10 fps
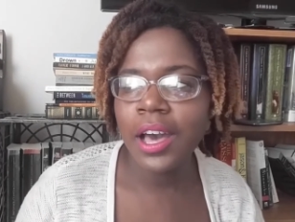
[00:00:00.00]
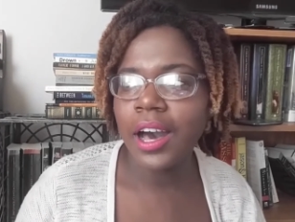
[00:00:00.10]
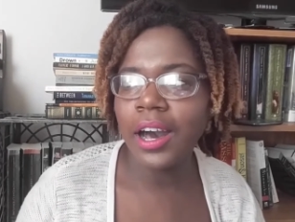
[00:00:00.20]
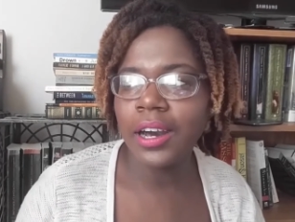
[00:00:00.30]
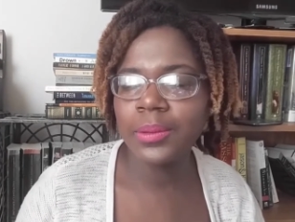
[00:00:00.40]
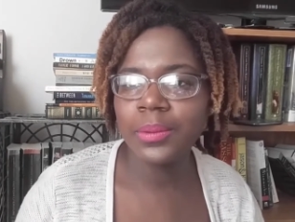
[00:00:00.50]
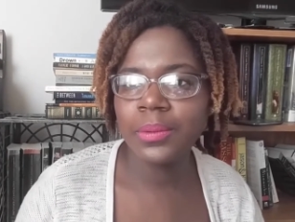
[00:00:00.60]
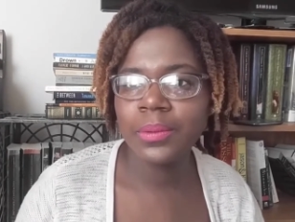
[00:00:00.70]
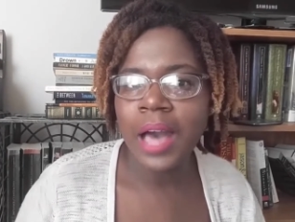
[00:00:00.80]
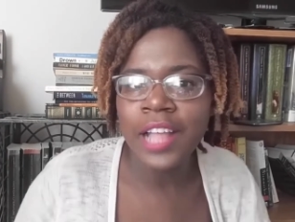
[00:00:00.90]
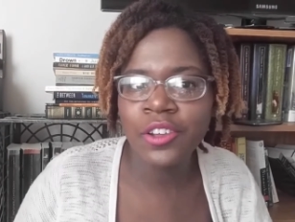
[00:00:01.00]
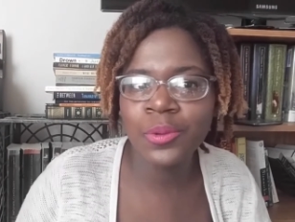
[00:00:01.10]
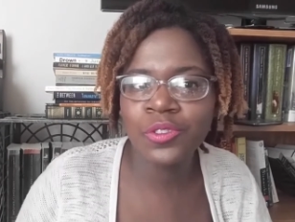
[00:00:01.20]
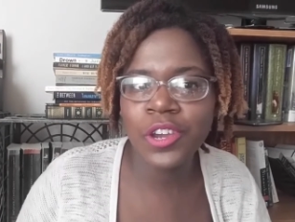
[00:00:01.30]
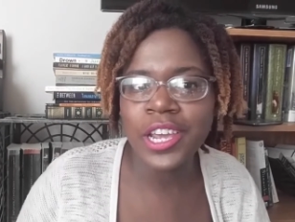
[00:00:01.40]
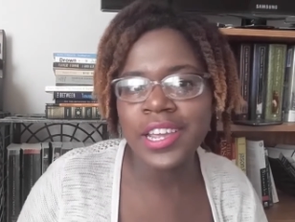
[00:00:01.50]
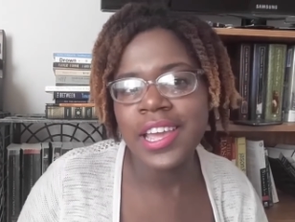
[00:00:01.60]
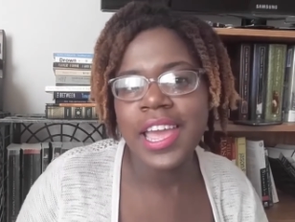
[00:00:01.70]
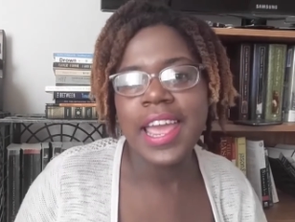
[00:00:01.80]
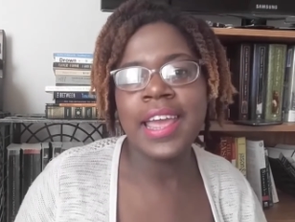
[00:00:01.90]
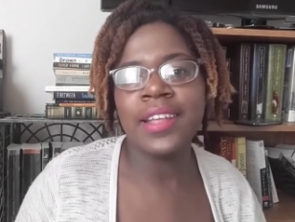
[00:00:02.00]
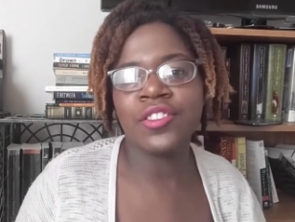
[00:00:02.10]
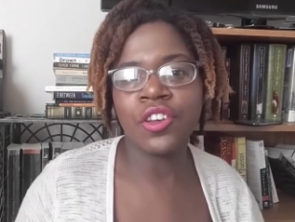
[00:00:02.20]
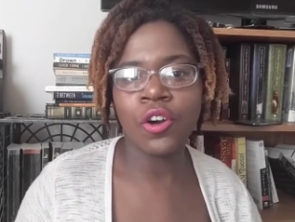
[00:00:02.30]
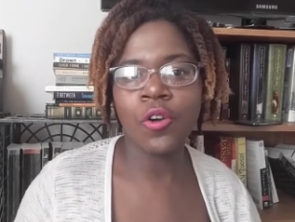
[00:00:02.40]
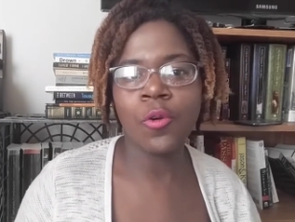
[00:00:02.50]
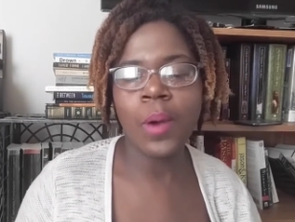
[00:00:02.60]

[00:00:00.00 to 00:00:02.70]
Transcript: Um, I thought it was great, and so